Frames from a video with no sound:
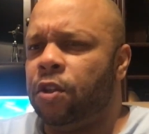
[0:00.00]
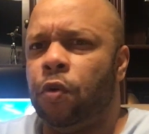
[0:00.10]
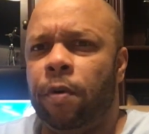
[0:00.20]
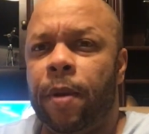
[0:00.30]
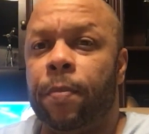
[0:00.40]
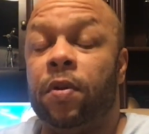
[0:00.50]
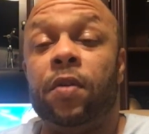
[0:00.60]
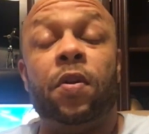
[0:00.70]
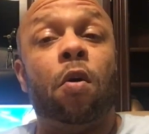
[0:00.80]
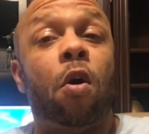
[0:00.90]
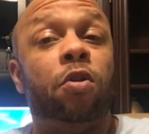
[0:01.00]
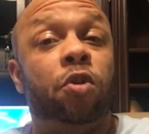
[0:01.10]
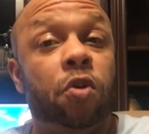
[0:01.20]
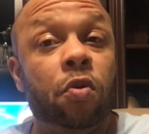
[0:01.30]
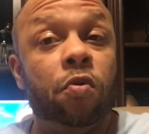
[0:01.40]
to remember that there are
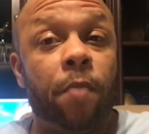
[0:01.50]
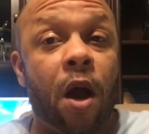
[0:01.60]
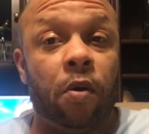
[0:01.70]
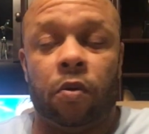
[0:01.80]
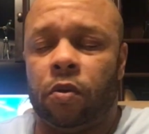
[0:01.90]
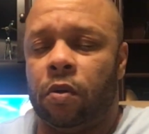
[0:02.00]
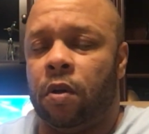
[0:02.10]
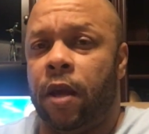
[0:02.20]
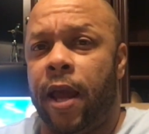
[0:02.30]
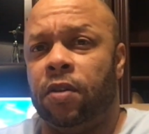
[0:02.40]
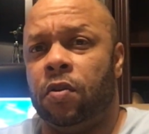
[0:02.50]
2 models, okay?